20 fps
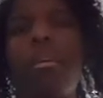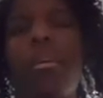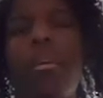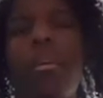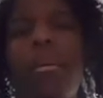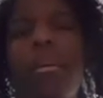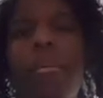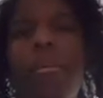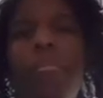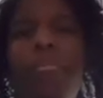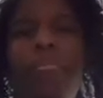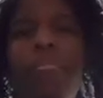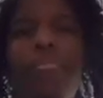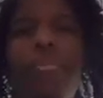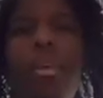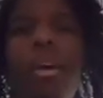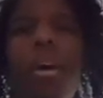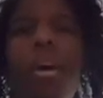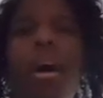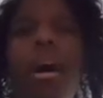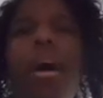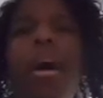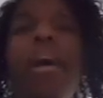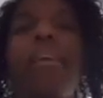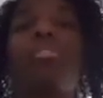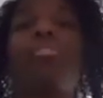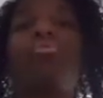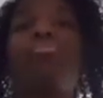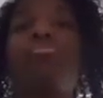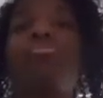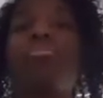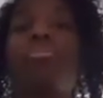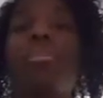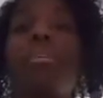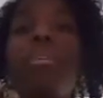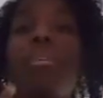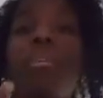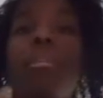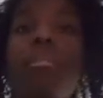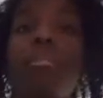um, I had to
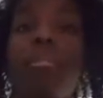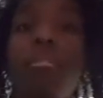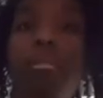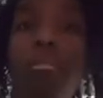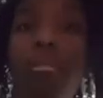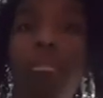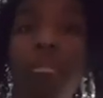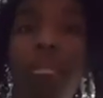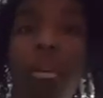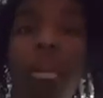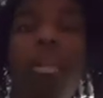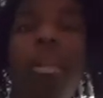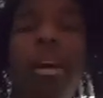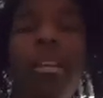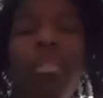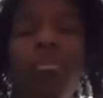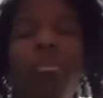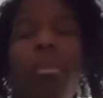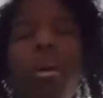breathe and that's